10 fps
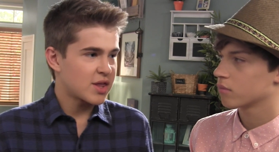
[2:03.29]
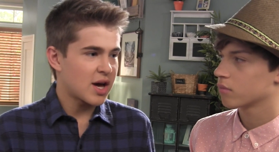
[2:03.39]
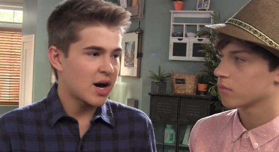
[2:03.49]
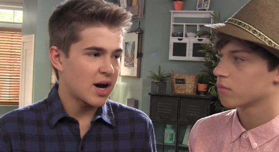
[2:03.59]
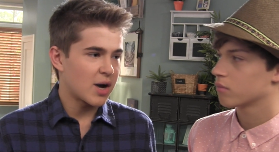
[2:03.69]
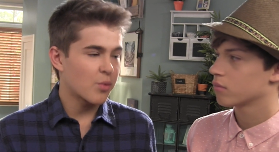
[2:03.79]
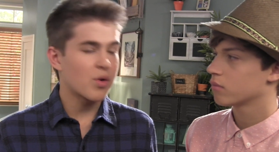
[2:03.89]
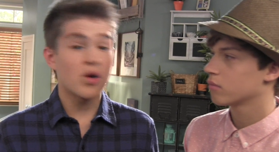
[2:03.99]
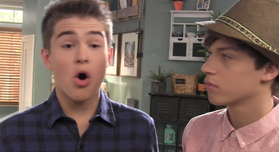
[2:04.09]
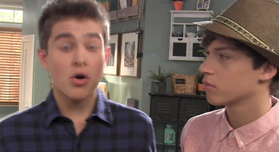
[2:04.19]
Speaker 1: uh,
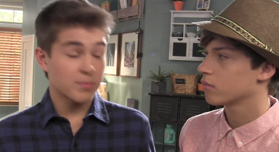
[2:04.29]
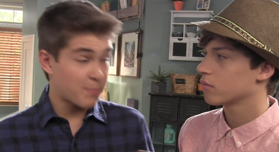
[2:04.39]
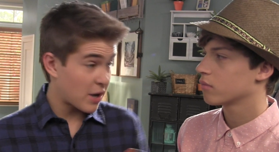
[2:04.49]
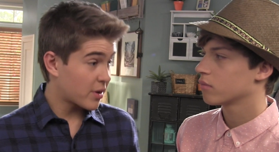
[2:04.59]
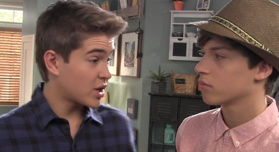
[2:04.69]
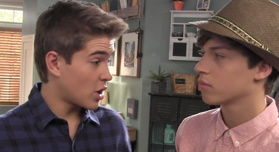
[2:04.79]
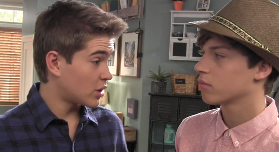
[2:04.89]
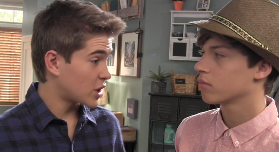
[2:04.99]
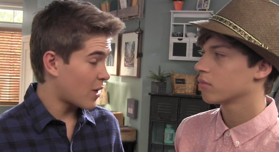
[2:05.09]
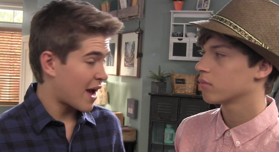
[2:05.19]
Barry and
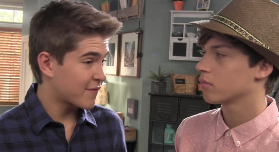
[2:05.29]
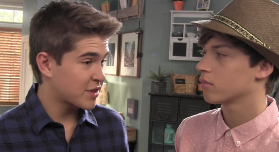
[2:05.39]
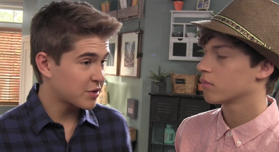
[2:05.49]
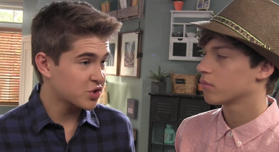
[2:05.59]
Naldo have their